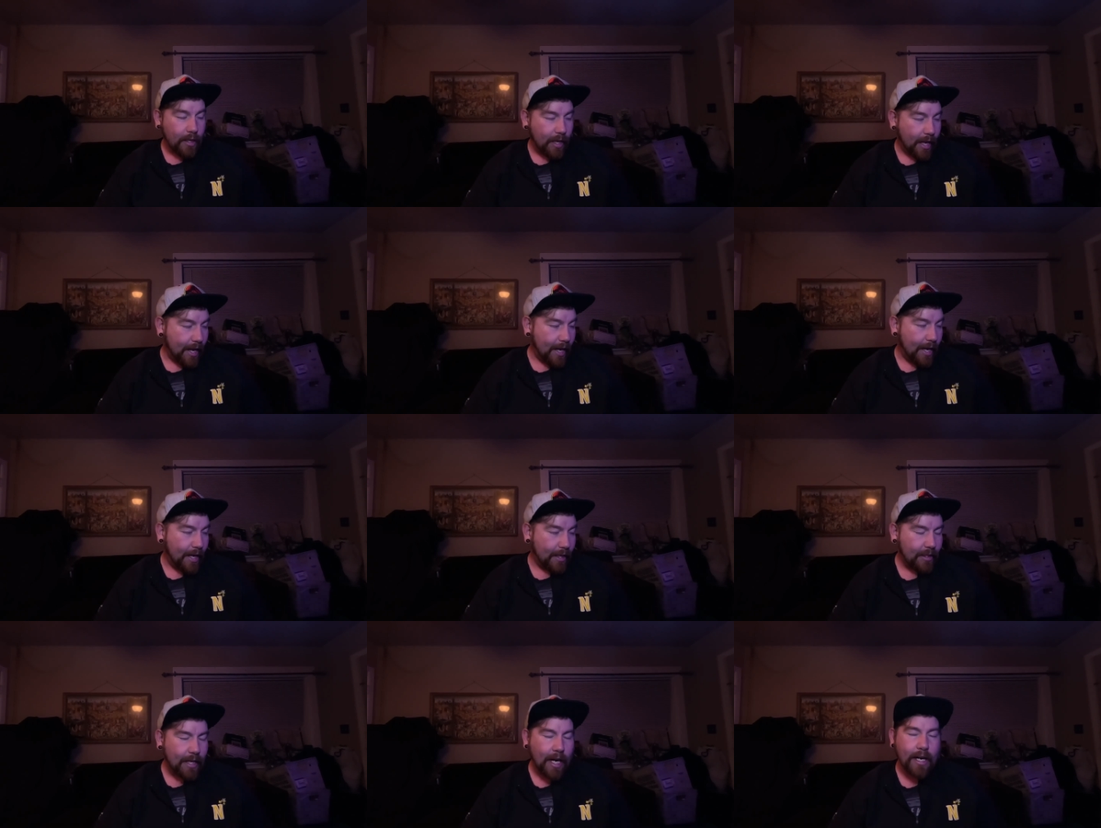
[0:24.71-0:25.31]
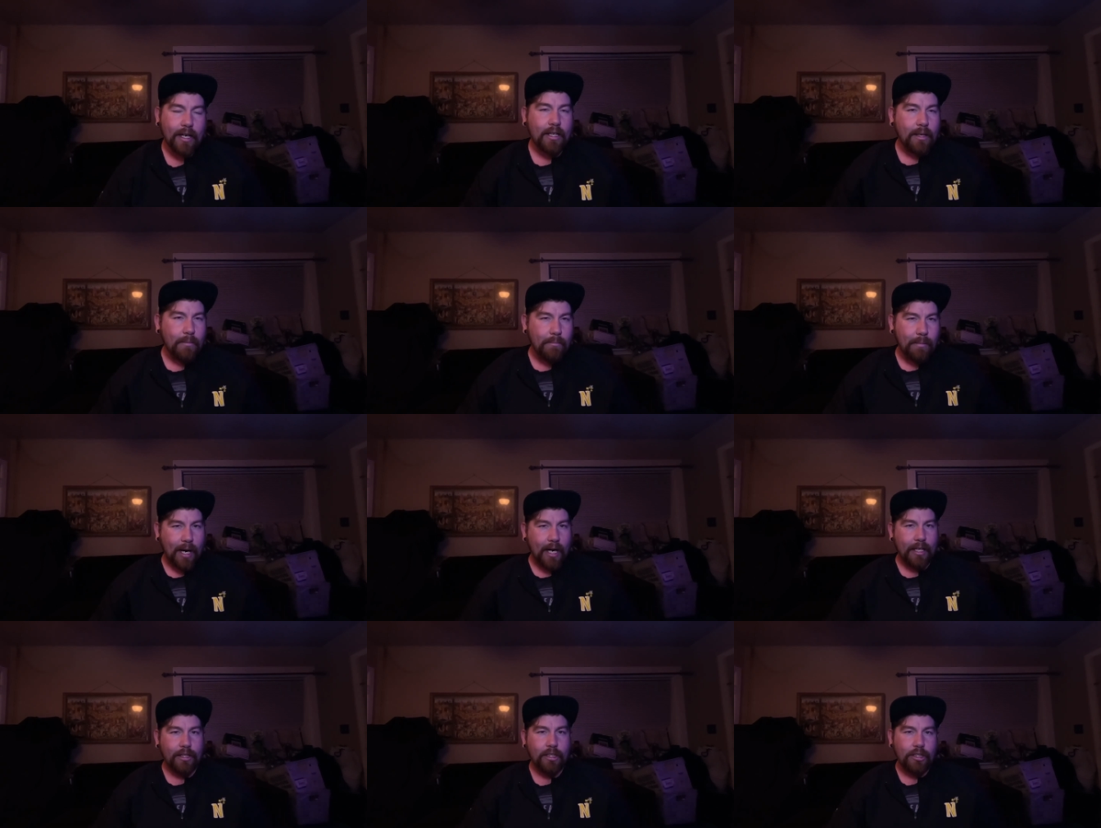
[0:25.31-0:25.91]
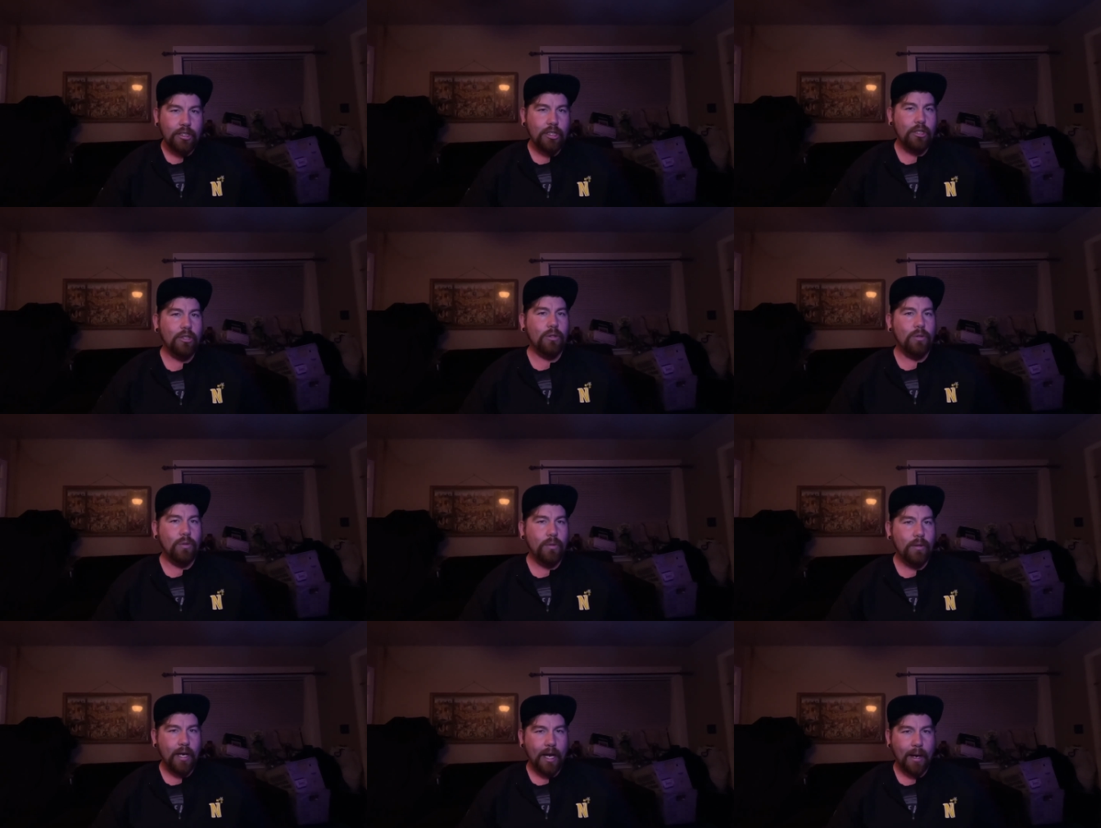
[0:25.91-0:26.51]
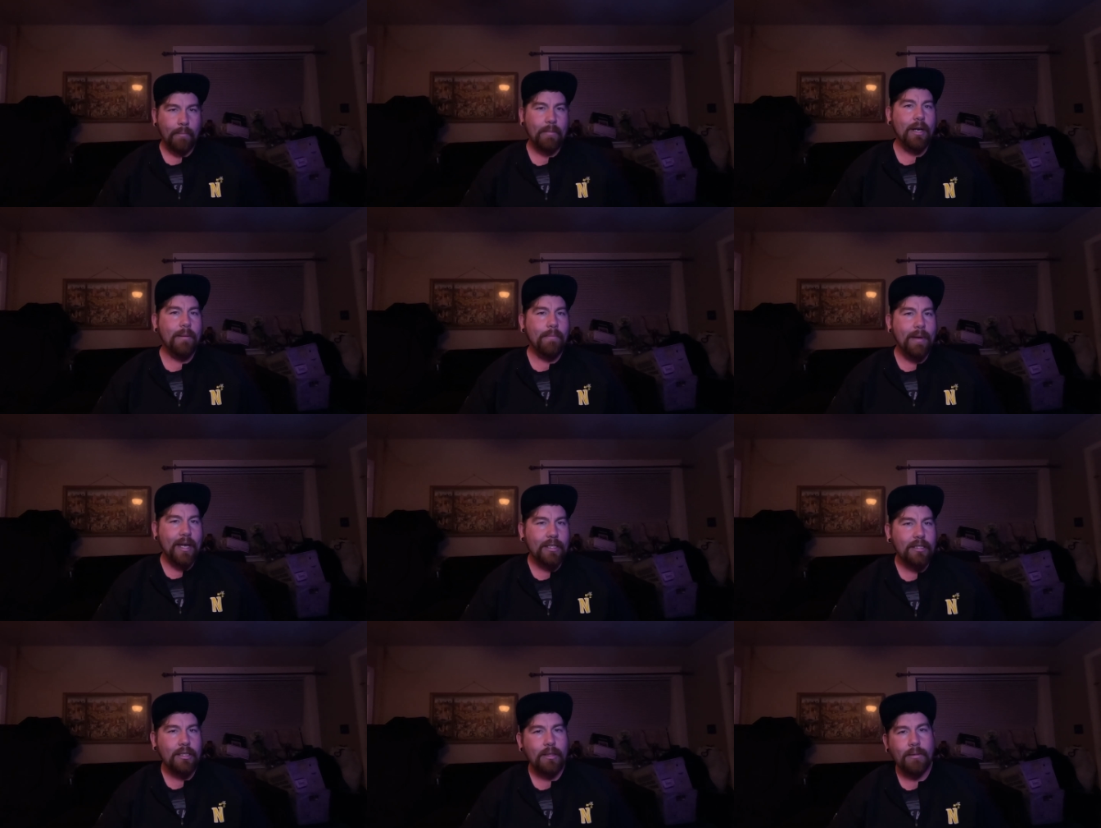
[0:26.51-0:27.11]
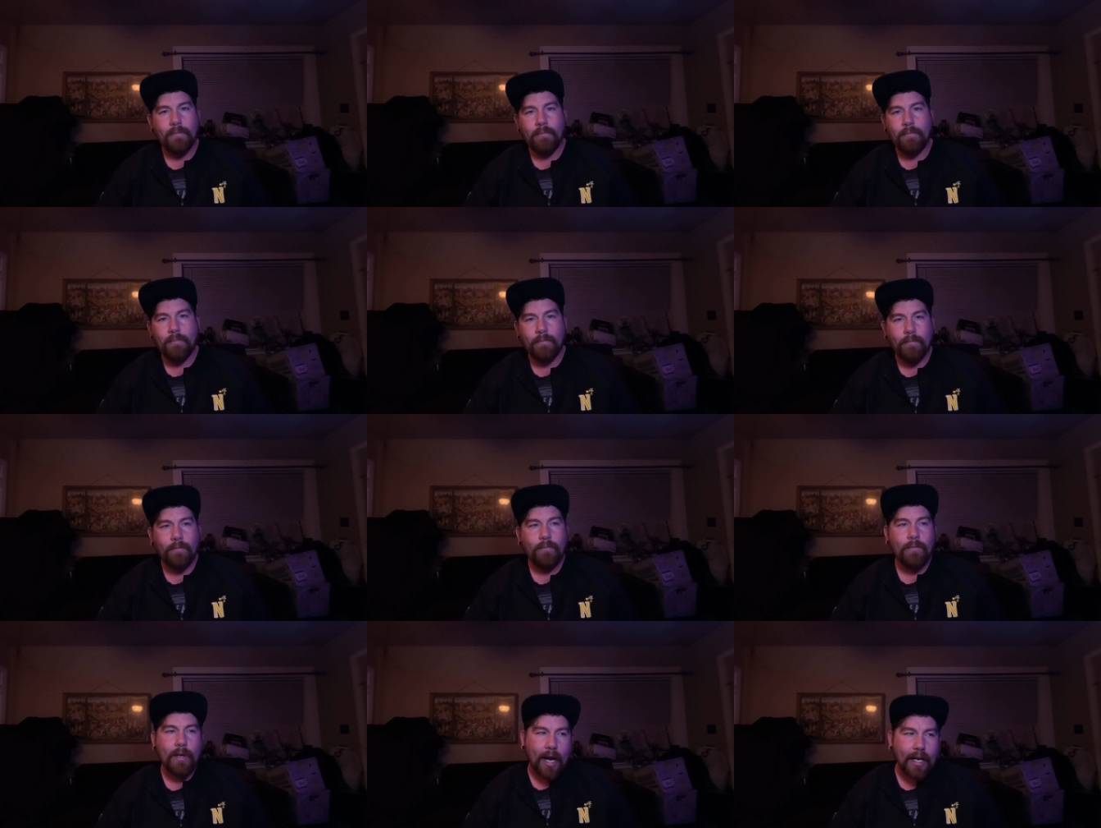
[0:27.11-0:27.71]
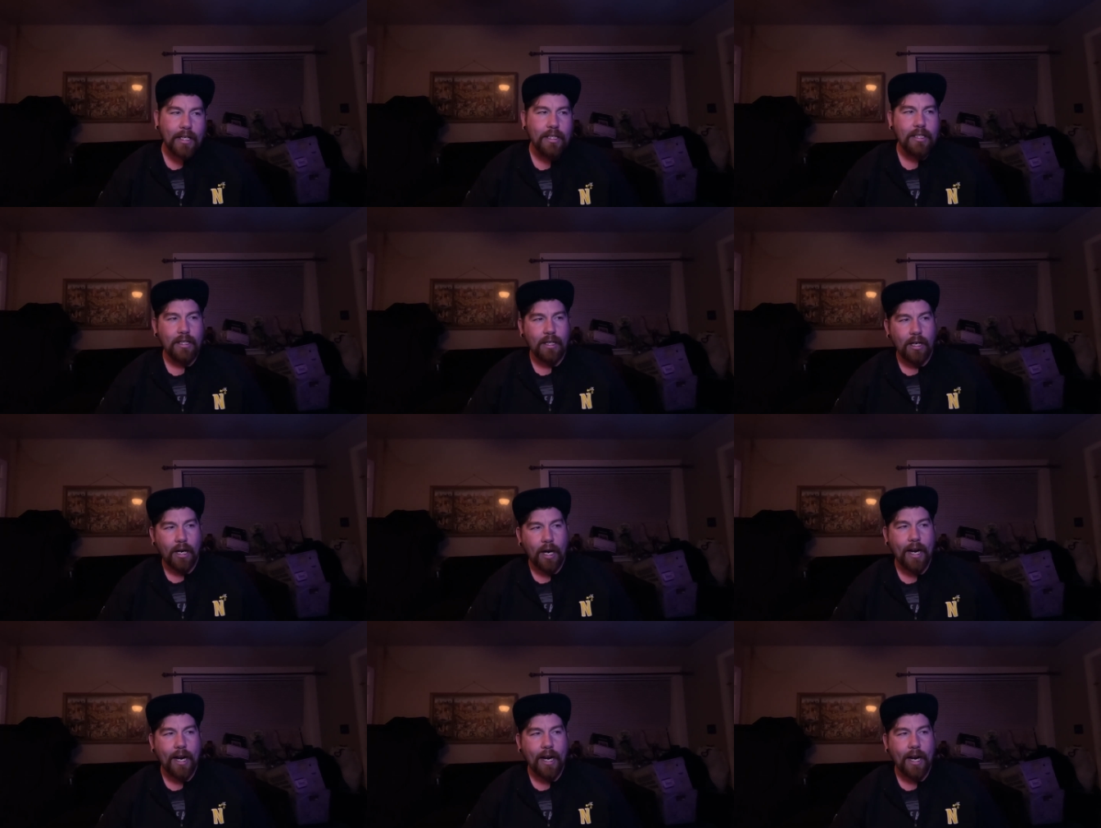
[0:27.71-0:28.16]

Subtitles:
and kind of combine the two. I'm going to make some idea.